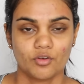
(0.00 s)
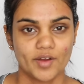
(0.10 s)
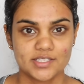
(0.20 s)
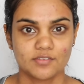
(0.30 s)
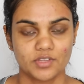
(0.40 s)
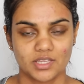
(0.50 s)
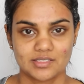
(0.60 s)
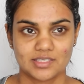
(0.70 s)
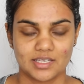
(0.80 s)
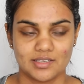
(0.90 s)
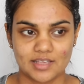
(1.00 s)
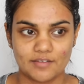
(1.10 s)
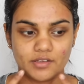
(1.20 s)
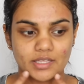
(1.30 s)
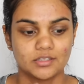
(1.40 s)
Reason for this is
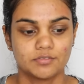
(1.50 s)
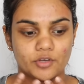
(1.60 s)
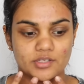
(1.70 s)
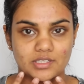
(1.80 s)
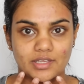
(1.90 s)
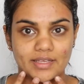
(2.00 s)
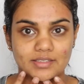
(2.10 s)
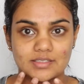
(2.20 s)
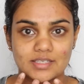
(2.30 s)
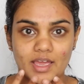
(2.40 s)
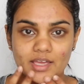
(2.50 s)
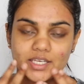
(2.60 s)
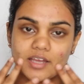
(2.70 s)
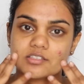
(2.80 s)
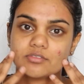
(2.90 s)
I feel like the first cleanse
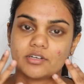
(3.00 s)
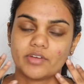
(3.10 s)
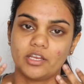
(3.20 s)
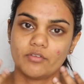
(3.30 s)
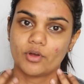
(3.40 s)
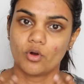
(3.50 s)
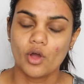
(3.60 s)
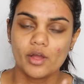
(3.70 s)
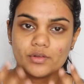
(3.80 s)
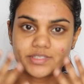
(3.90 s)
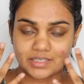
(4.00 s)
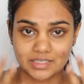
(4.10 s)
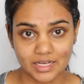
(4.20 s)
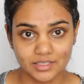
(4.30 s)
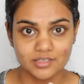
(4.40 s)
gets rid of any of the oils
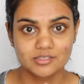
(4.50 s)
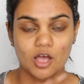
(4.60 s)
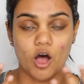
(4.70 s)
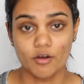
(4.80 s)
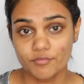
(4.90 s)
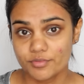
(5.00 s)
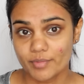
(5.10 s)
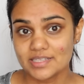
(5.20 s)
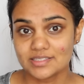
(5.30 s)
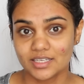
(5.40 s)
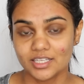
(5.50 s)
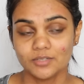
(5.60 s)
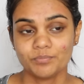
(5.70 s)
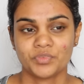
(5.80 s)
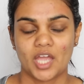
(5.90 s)
and gunks off my
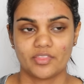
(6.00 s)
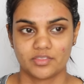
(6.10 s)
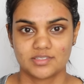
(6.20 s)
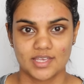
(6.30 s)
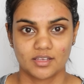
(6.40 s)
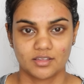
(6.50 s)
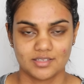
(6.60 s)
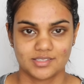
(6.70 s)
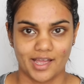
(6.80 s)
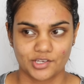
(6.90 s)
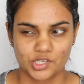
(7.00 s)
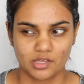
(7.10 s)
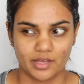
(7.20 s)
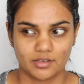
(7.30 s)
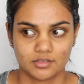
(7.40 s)
skin, and then the second cleanse
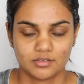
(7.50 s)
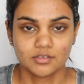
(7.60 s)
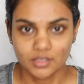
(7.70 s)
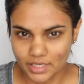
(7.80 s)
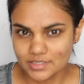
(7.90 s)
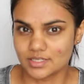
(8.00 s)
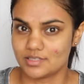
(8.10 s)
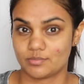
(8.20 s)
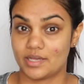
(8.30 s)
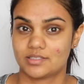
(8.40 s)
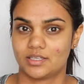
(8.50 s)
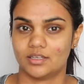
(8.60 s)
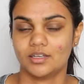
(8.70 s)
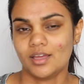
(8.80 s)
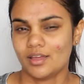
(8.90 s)
actually like cleanses my
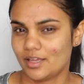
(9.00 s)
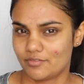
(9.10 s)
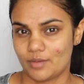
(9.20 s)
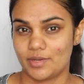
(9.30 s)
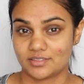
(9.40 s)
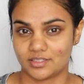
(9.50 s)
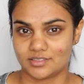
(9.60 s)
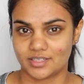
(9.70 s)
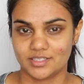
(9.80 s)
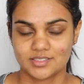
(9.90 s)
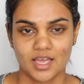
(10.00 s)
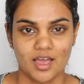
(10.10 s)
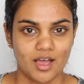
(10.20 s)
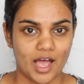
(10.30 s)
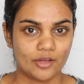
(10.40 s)
skin, if that makes any sense.
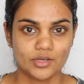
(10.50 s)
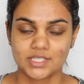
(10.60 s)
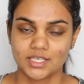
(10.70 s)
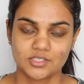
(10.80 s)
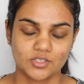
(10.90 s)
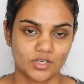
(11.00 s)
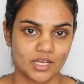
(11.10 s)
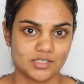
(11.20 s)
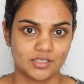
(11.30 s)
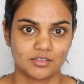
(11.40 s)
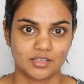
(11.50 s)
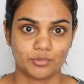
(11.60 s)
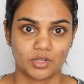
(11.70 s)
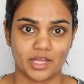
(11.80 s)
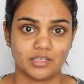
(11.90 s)
I always think it's a good idea to
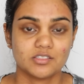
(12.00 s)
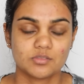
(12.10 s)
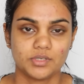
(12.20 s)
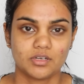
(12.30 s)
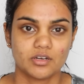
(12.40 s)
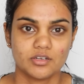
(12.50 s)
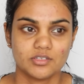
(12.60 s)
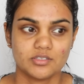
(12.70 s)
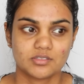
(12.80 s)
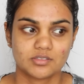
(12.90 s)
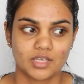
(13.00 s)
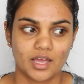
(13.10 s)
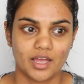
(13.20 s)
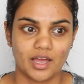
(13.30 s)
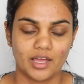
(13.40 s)
double cleanse because
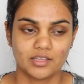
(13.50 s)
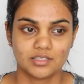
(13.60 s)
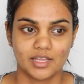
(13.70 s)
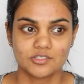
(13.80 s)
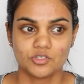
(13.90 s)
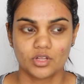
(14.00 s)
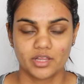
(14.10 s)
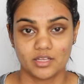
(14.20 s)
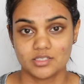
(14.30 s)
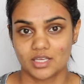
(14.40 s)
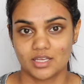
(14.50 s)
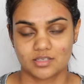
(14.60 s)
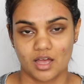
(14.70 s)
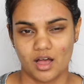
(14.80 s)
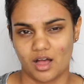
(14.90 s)
unless your cleanser
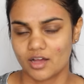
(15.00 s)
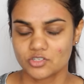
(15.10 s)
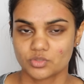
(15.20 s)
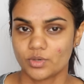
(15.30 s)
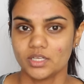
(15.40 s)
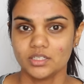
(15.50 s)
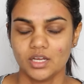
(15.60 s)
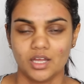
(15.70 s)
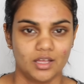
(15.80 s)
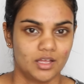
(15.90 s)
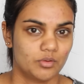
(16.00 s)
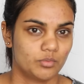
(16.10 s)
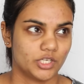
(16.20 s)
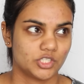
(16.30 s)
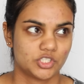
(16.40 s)
is a harsh one,
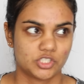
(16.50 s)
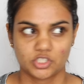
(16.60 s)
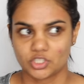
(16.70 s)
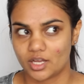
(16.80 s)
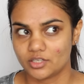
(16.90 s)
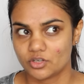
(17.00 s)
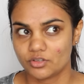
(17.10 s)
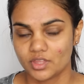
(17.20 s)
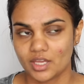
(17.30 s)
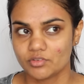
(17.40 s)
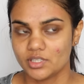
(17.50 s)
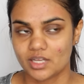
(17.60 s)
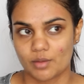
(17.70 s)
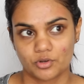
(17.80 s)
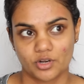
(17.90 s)
which I don't think I really
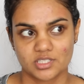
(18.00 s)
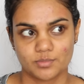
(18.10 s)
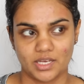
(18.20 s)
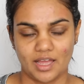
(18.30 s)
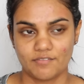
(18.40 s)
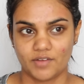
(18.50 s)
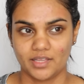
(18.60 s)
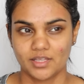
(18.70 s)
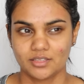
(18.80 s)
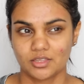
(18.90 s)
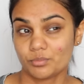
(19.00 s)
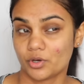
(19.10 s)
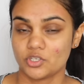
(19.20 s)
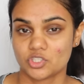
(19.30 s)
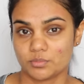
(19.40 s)
come across many, I find like the
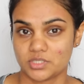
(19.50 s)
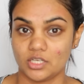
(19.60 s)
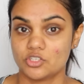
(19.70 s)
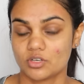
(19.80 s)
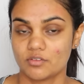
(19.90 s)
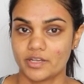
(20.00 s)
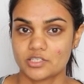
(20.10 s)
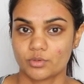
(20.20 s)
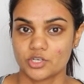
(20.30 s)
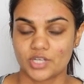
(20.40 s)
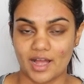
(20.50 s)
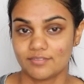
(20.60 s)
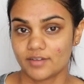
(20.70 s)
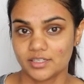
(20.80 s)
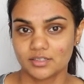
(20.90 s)
Body Shop Tea Tree Face Wash,
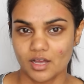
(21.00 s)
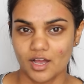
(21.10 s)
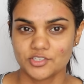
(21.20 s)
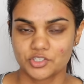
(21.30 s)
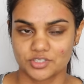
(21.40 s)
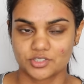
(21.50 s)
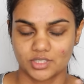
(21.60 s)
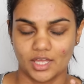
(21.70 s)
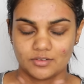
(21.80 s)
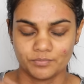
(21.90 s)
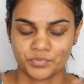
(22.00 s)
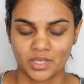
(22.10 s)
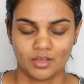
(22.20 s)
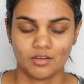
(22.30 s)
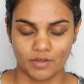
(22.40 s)
I find it harsh because it's got that
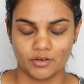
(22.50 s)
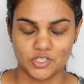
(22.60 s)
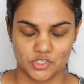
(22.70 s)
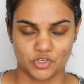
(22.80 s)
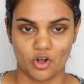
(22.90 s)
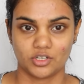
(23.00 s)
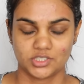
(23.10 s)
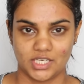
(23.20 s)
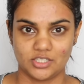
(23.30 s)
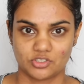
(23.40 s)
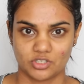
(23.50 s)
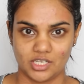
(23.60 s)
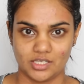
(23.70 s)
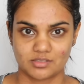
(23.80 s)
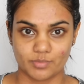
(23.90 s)
very strong tea
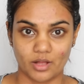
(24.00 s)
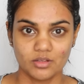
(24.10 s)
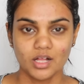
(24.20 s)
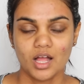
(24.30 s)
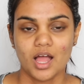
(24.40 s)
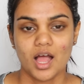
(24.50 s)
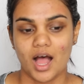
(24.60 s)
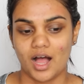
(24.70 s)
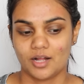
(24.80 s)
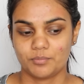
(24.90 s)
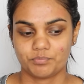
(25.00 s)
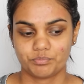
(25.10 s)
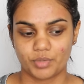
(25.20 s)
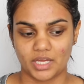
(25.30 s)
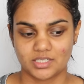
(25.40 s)
tree smell.
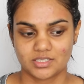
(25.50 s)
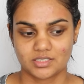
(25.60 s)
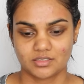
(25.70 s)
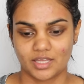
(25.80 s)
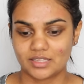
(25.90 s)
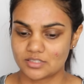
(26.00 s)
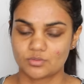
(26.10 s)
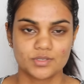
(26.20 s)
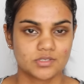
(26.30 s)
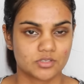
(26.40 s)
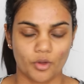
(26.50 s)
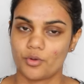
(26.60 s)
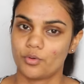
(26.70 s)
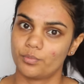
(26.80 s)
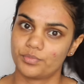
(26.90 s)
But like this one's
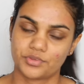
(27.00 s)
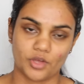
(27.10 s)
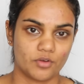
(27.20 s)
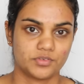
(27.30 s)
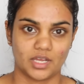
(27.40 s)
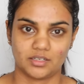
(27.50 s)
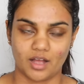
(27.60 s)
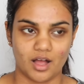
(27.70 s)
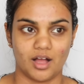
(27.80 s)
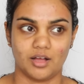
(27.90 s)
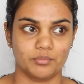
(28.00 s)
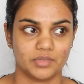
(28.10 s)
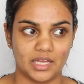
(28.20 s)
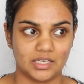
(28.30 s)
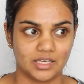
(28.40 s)
so soft and calm,
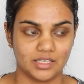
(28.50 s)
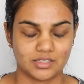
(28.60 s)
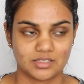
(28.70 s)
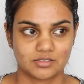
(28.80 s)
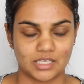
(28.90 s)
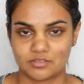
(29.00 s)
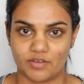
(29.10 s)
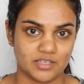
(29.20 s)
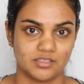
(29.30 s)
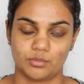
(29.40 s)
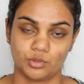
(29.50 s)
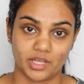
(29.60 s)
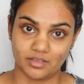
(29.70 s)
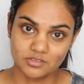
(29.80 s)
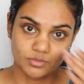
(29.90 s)
like it's fine to double
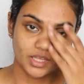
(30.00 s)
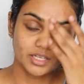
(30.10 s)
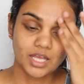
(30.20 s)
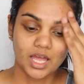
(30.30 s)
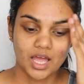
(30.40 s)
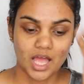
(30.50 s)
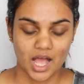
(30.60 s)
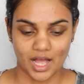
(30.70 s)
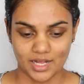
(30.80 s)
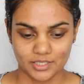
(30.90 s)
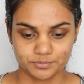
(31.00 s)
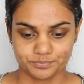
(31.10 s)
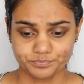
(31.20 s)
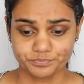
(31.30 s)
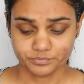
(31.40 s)
cleanse with it.
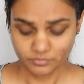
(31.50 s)
I